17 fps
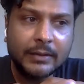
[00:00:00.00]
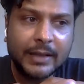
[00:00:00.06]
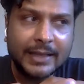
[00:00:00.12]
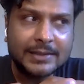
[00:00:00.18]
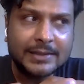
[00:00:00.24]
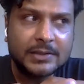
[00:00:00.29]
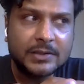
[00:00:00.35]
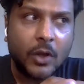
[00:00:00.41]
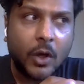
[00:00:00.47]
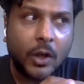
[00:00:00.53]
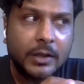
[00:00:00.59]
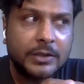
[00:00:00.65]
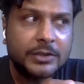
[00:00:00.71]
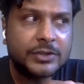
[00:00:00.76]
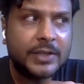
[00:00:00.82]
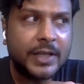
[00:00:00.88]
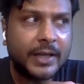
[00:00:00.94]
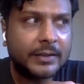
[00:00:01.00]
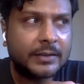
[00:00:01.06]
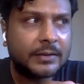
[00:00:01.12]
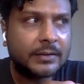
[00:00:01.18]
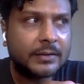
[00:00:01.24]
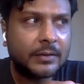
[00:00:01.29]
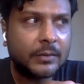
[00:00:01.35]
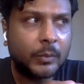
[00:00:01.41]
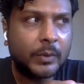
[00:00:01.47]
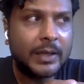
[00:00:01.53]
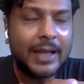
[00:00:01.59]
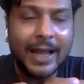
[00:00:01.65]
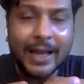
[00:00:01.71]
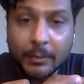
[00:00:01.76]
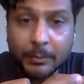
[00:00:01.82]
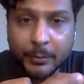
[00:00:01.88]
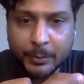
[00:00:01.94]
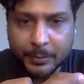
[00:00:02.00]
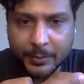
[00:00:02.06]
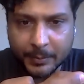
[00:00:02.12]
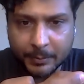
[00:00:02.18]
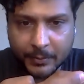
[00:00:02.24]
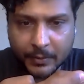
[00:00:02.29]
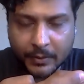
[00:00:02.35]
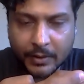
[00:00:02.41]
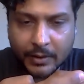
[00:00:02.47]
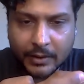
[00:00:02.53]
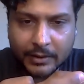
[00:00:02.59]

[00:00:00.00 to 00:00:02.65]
that's knowledge that will help people.